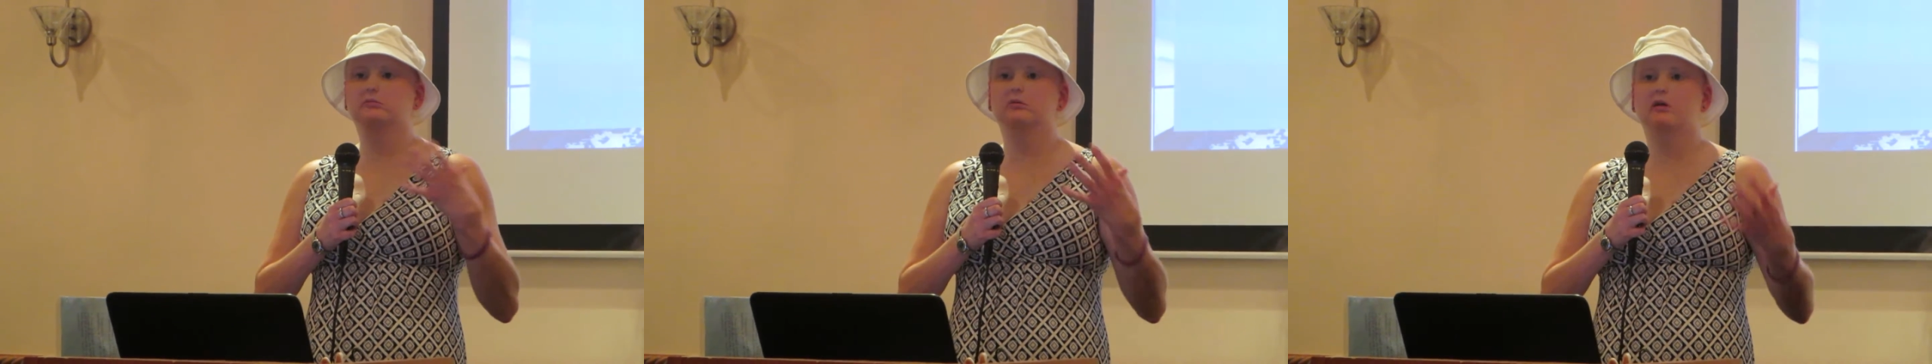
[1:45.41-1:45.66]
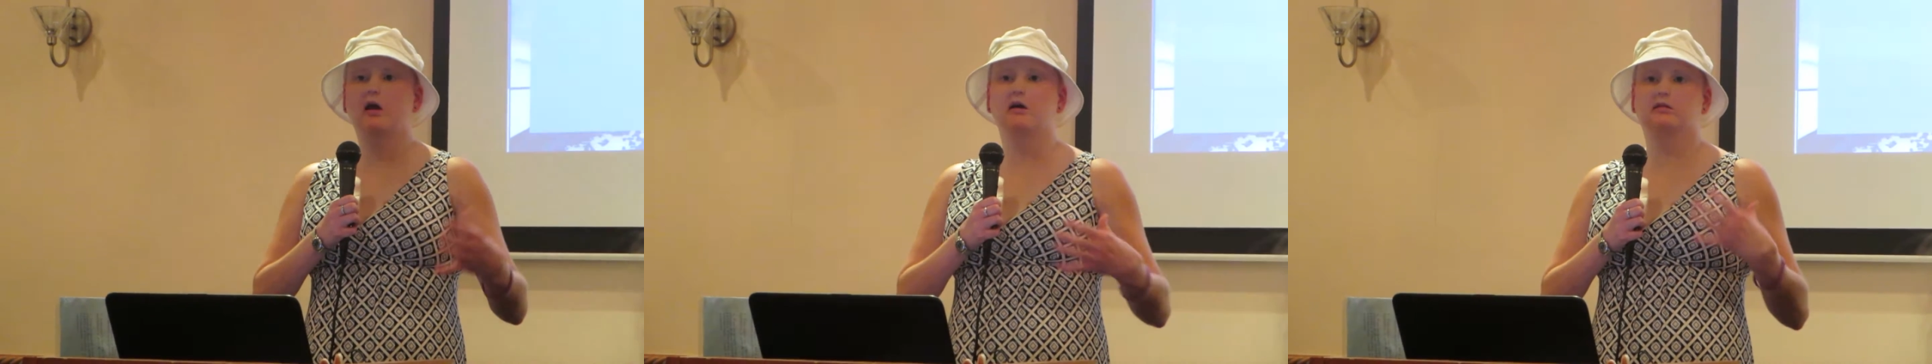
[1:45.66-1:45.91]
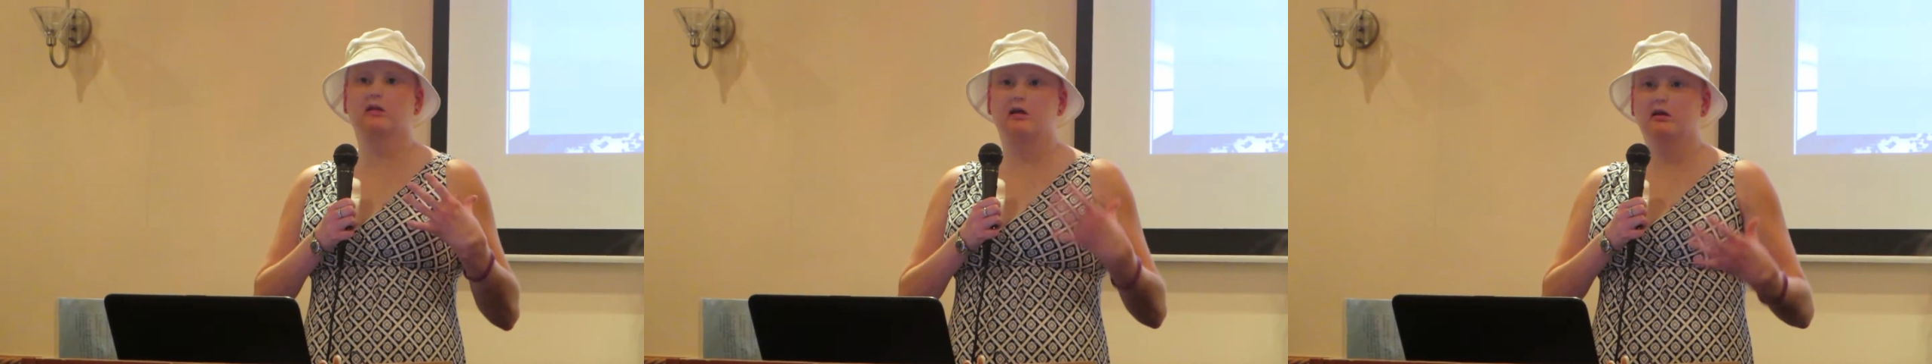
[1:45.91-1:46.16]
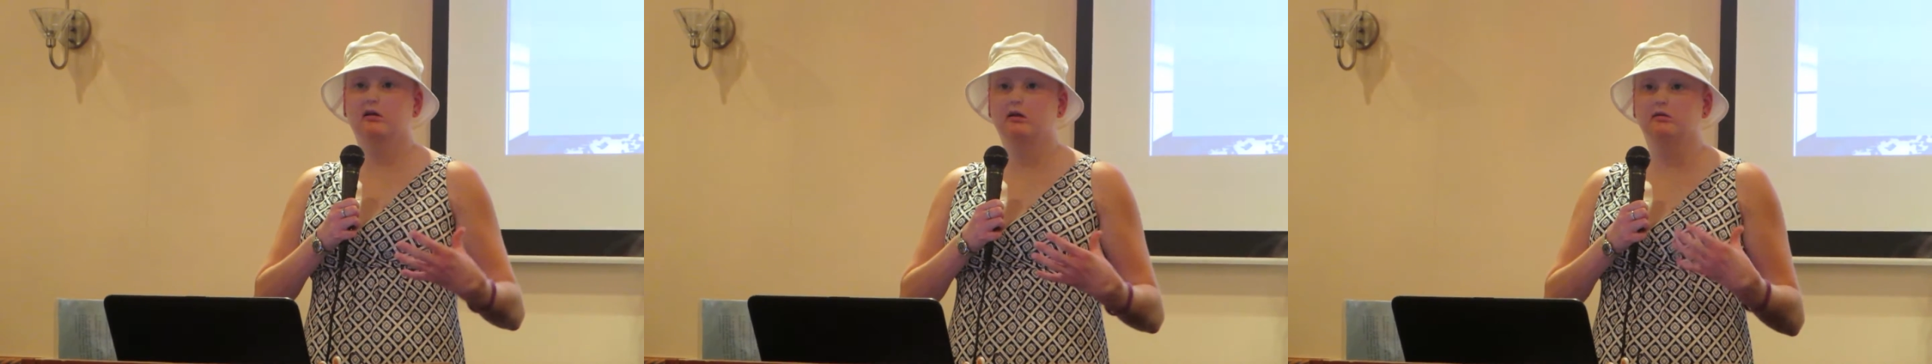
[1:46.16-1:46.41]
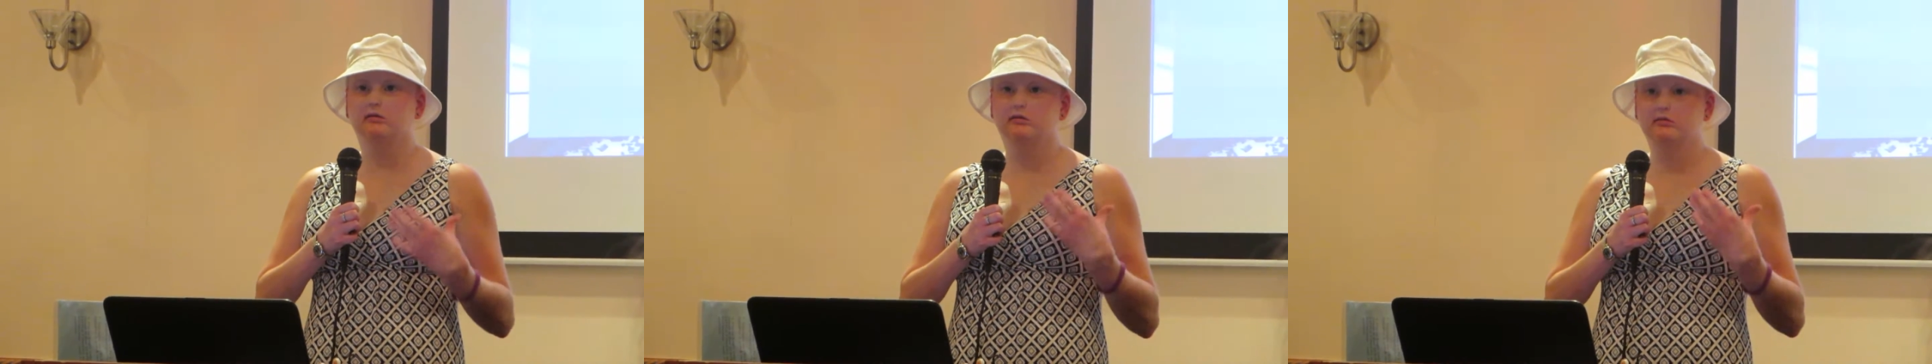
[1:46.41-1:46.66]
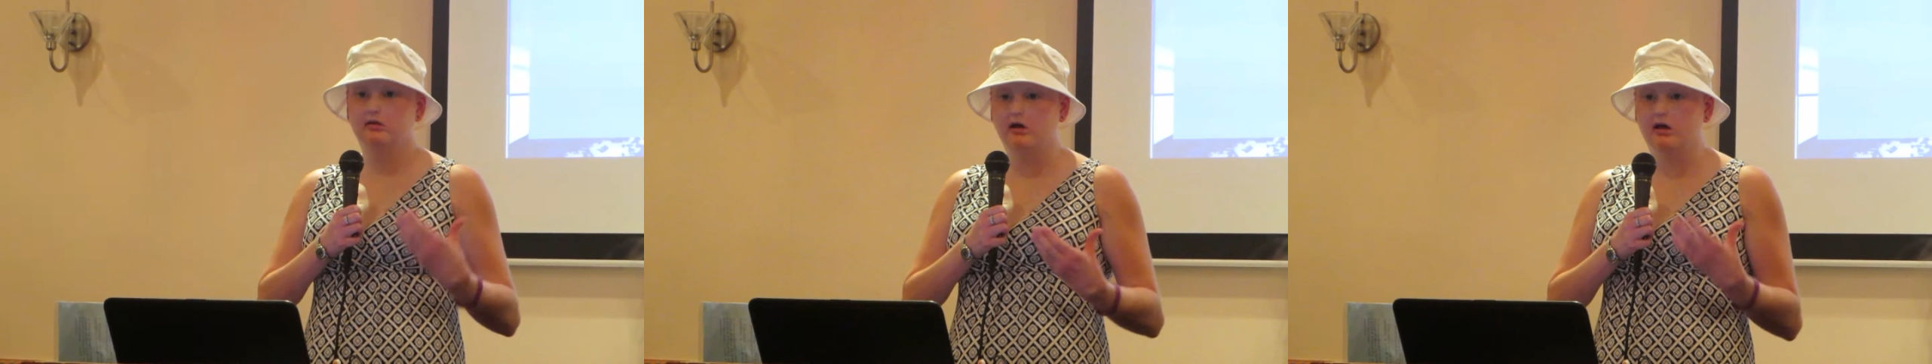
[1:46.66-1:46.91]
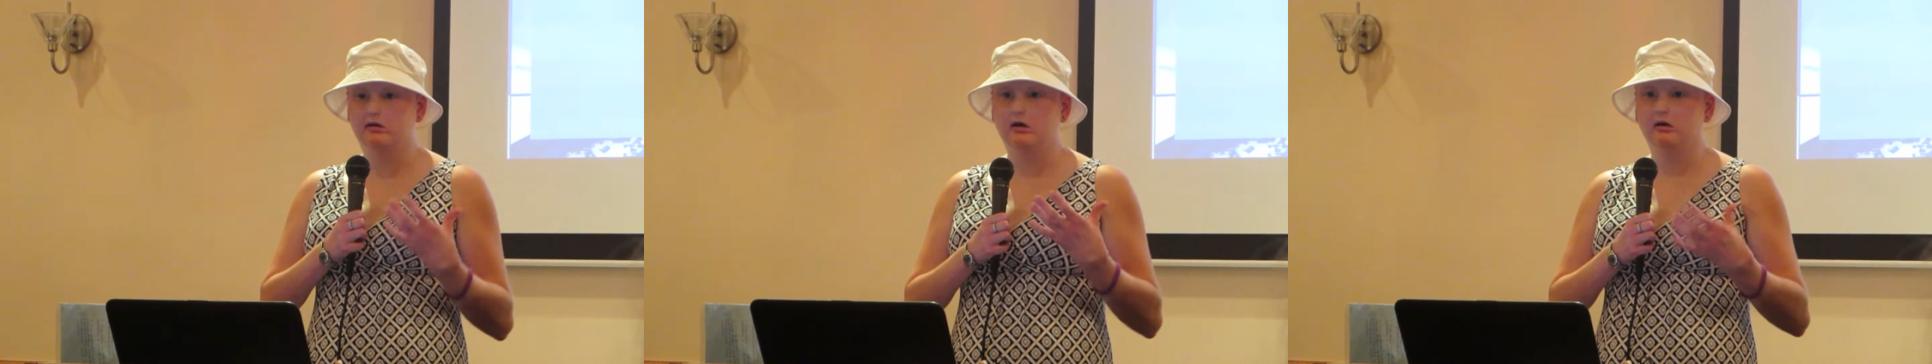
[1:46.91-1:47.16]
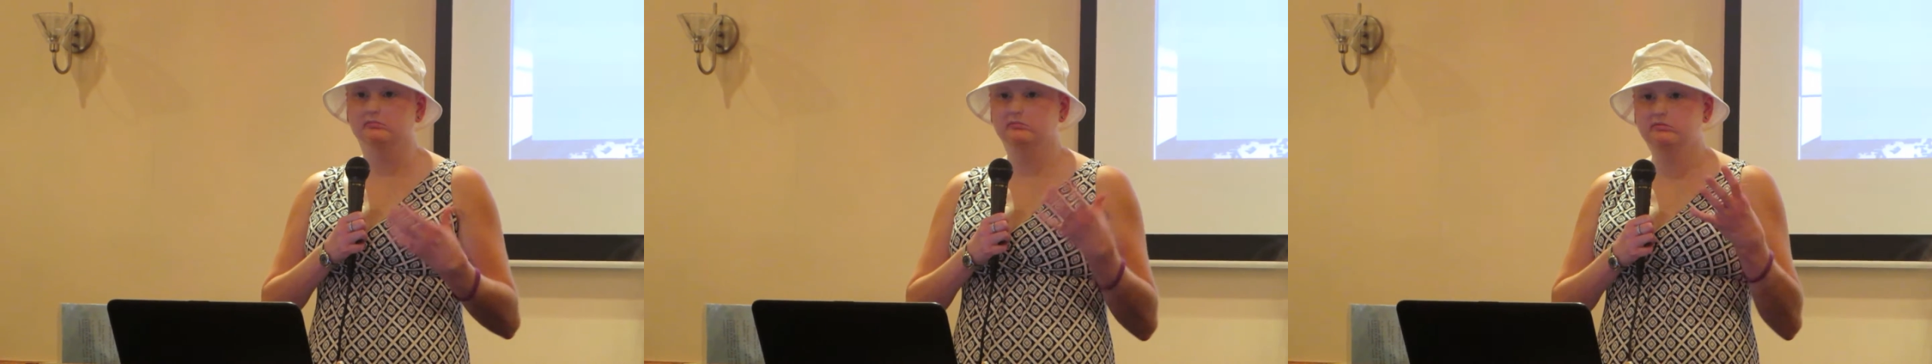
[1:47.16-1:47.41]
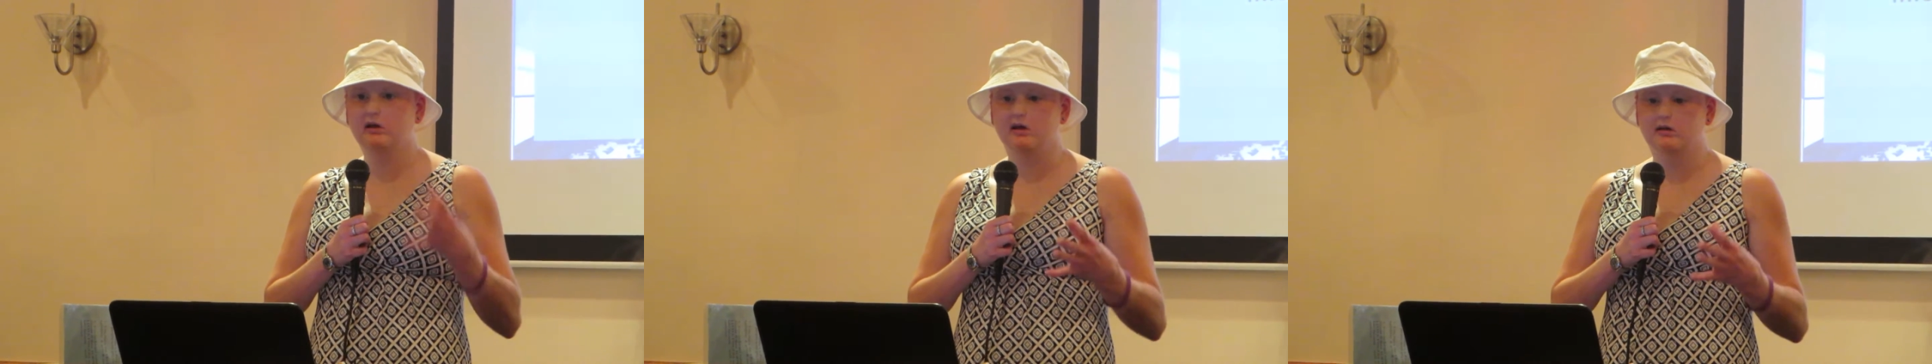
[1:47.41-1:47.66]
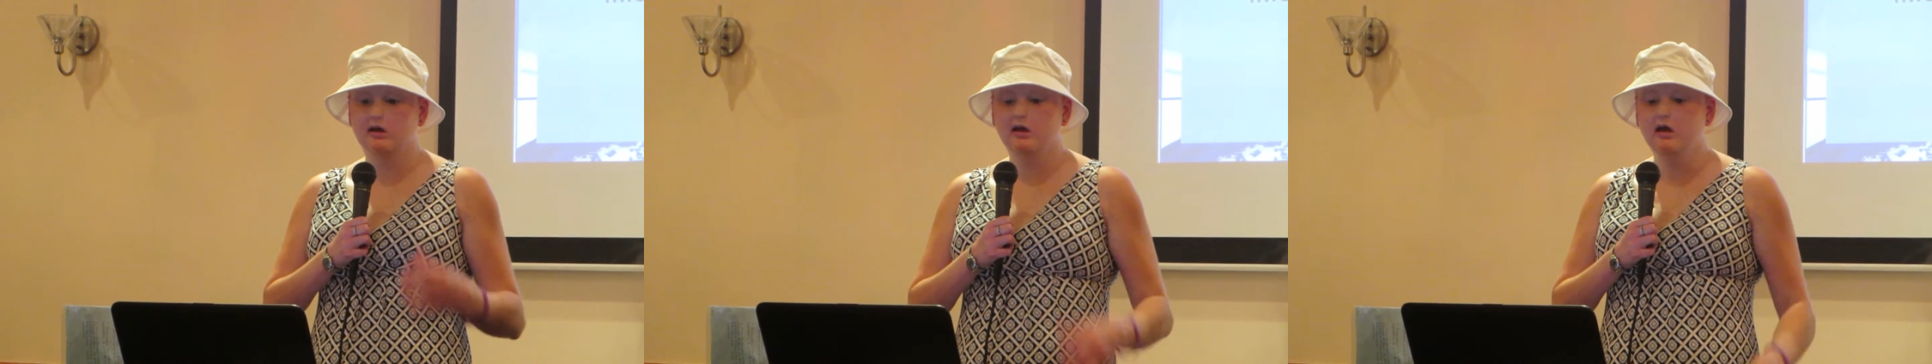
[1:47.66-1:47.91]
really athletic and fit.